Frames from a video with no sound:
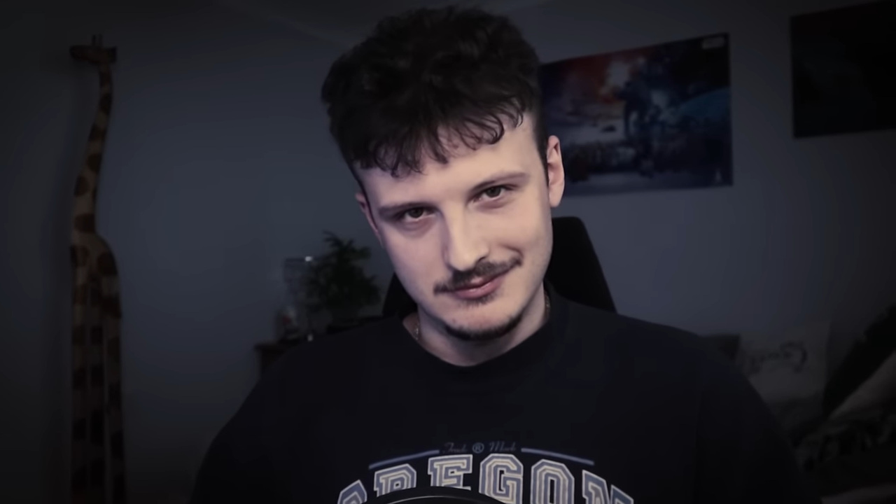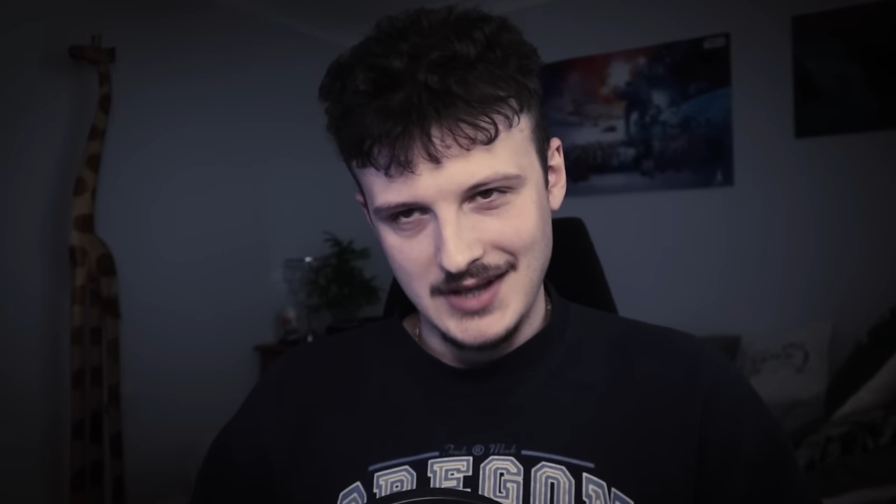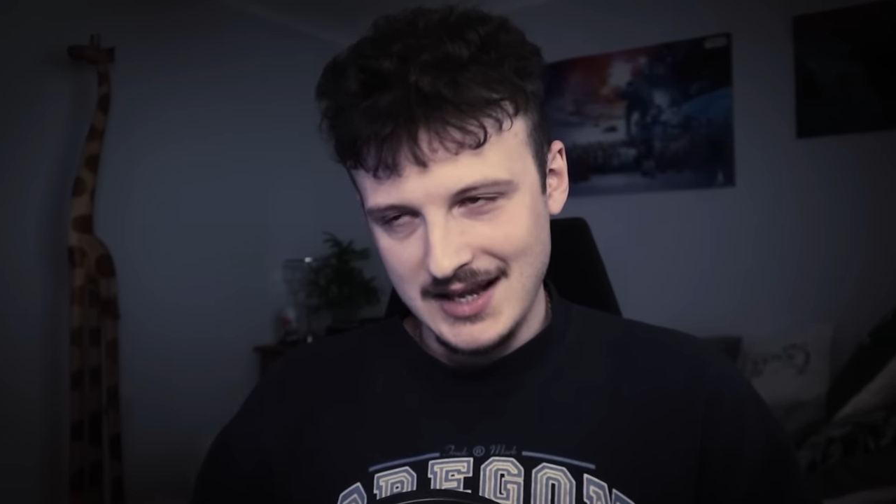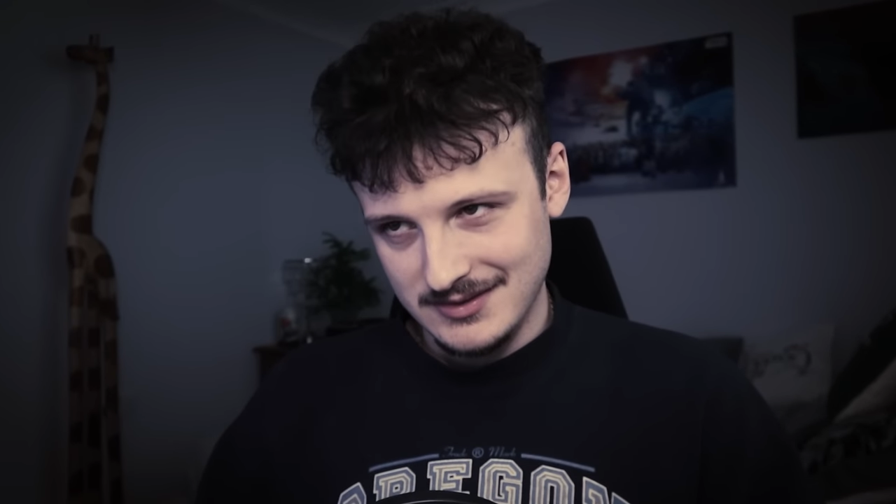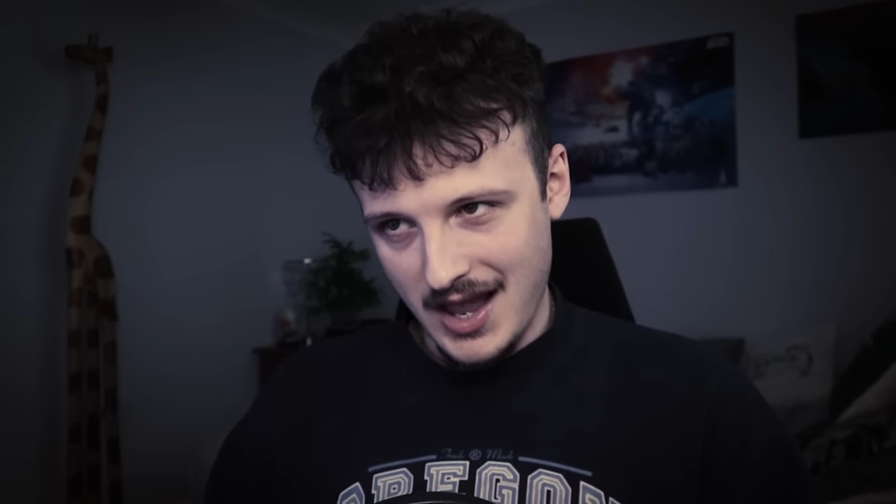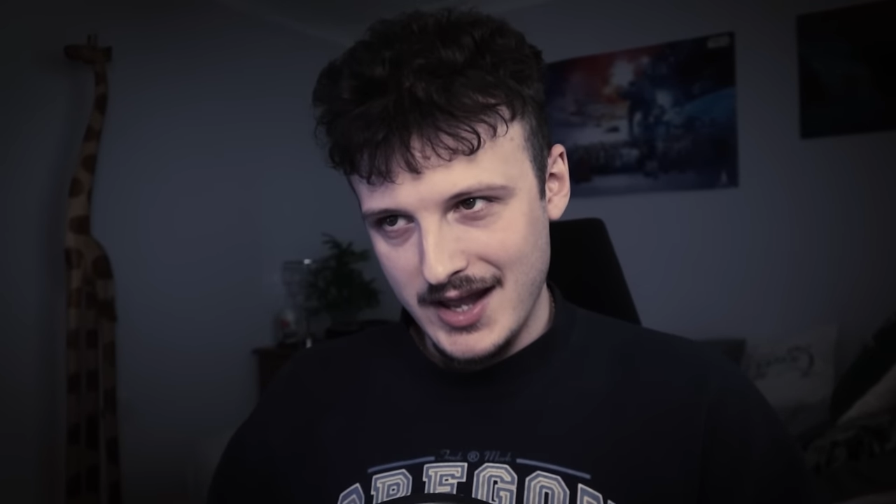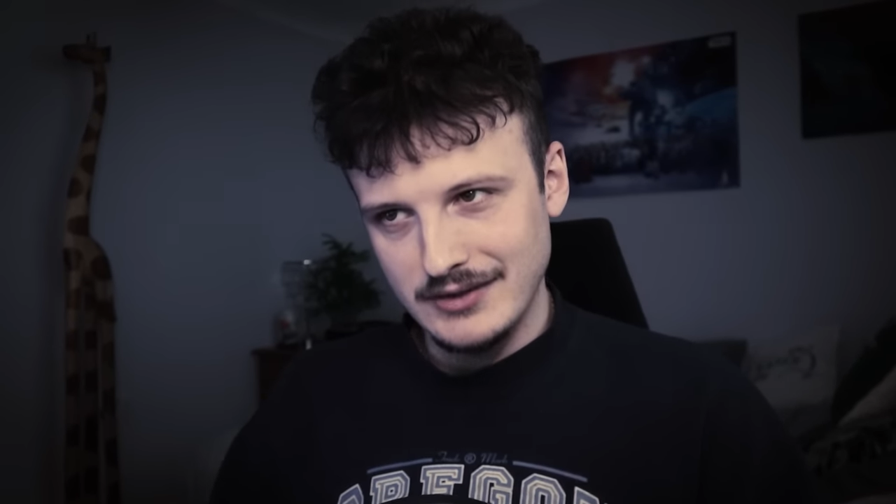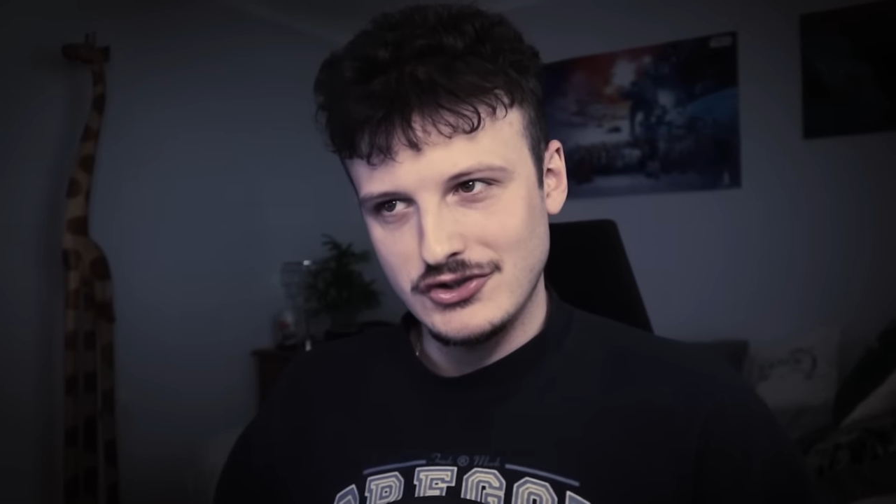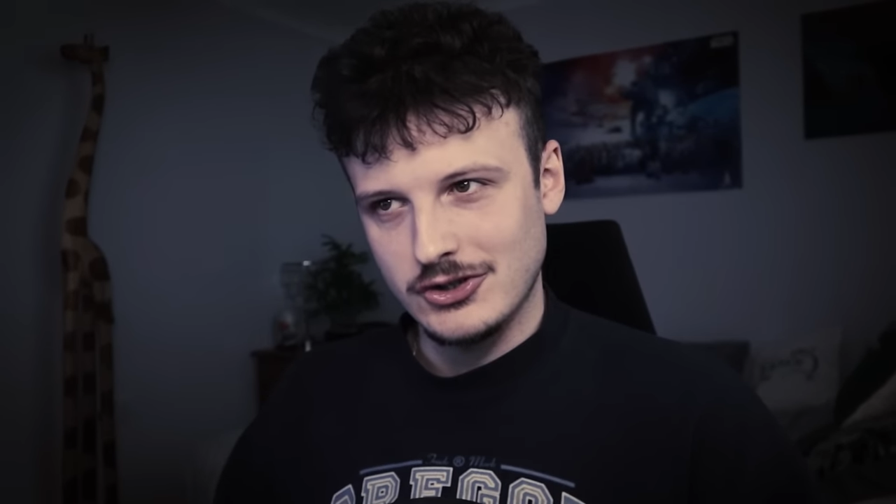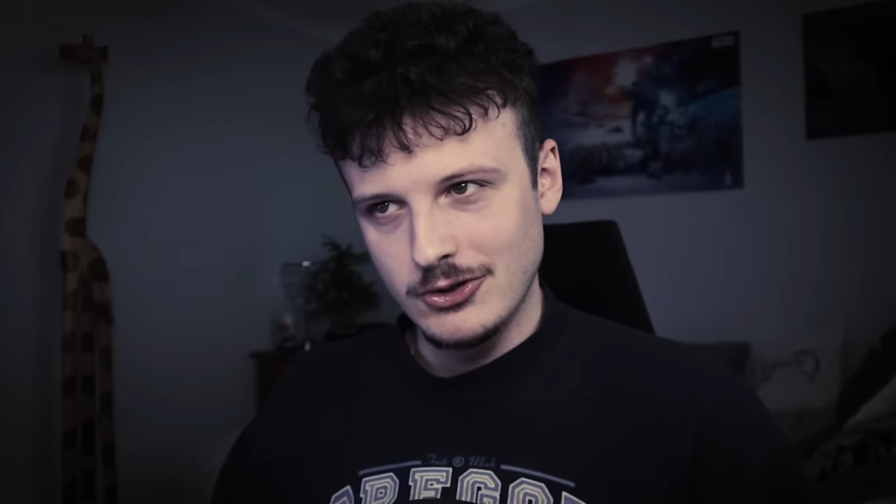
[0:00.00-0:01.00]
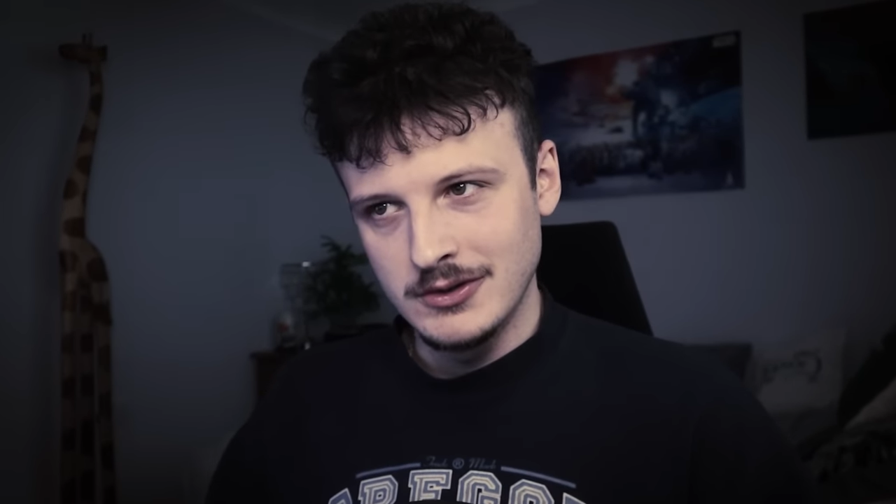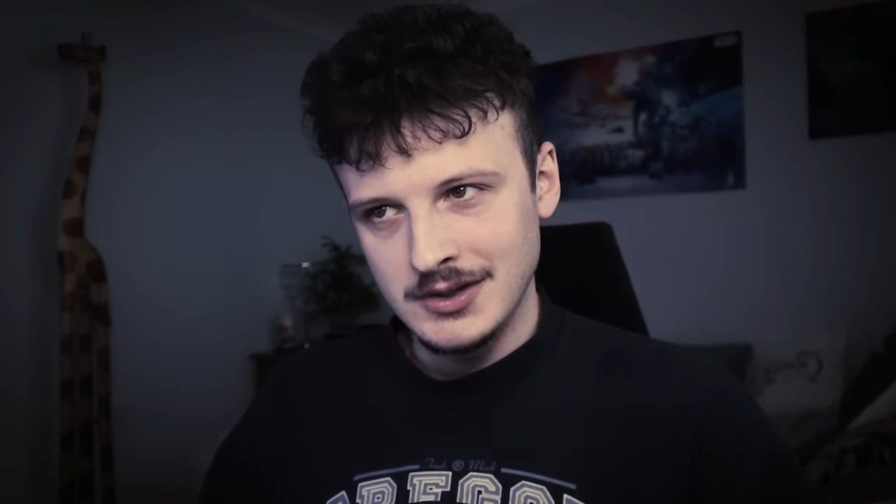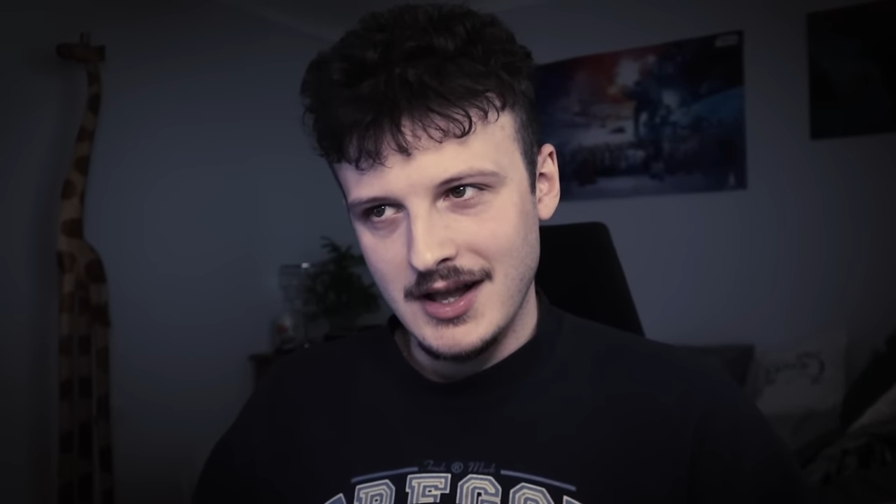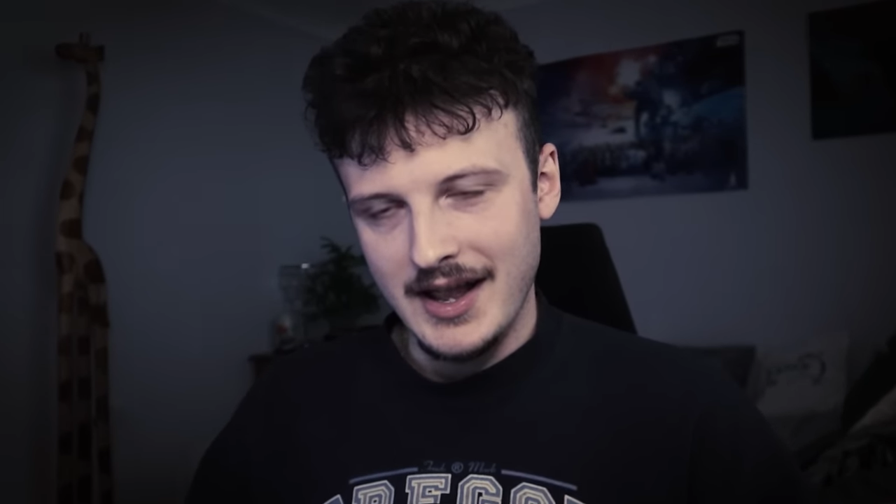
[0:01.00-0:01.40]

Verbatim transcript: Yes, that is true.